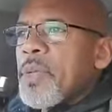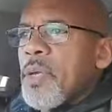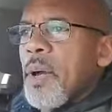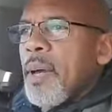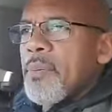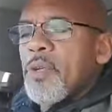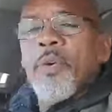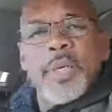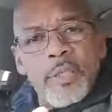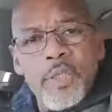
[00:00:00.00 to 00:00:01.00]
you know,
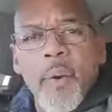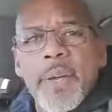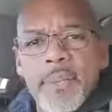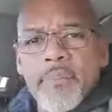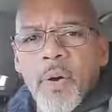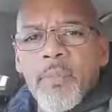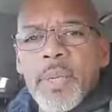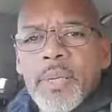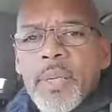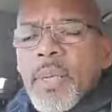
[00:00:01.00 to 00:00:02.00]
you enjoy the moment,